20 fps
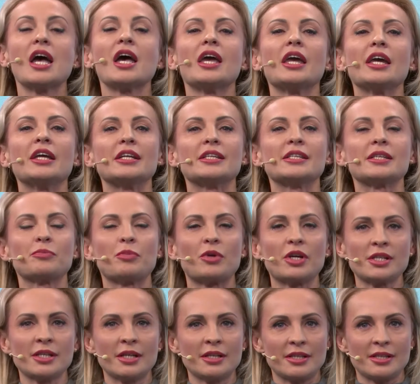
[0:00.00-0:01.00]
In its
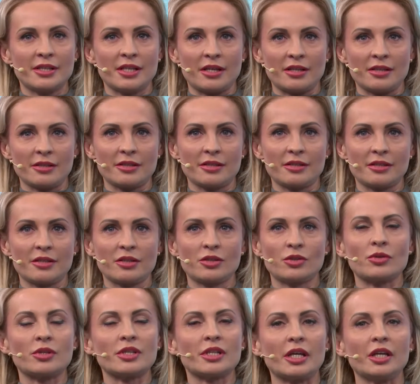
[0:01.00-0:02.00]
present sense,
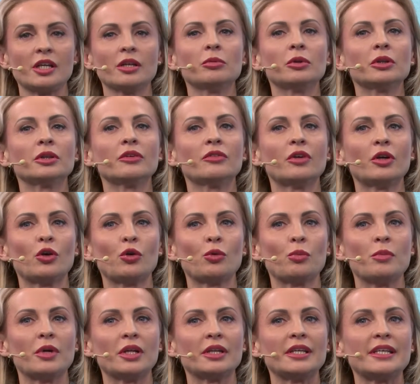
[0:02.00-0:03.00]
sustainable
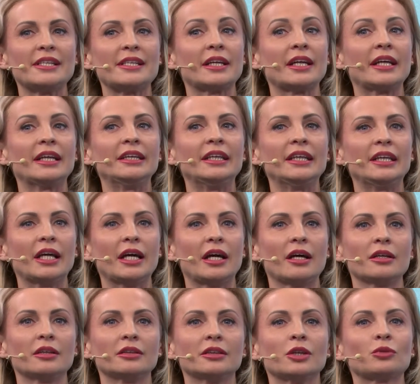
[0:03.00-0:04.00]
development is an idea
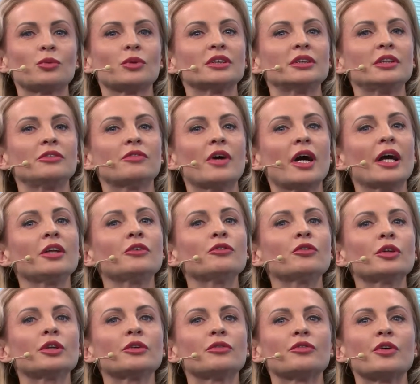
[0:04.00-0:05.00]
that was defined
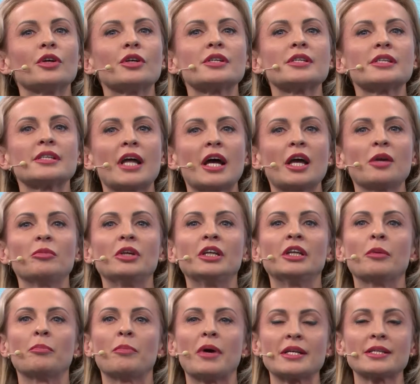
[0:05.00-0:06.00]
for the first time in
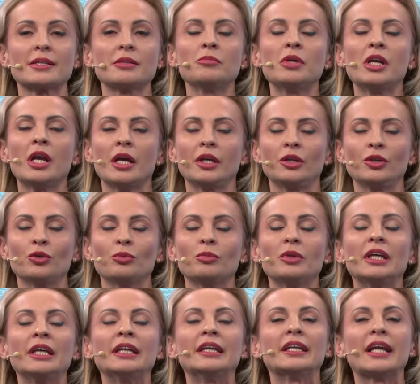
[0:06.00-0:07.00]
the past millennium
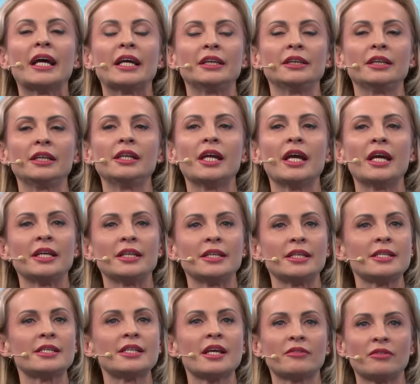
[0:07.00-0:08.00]
in
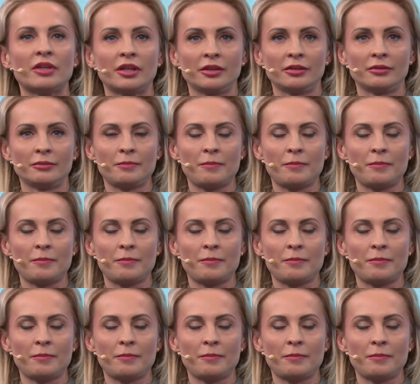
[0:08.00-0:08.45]
1987.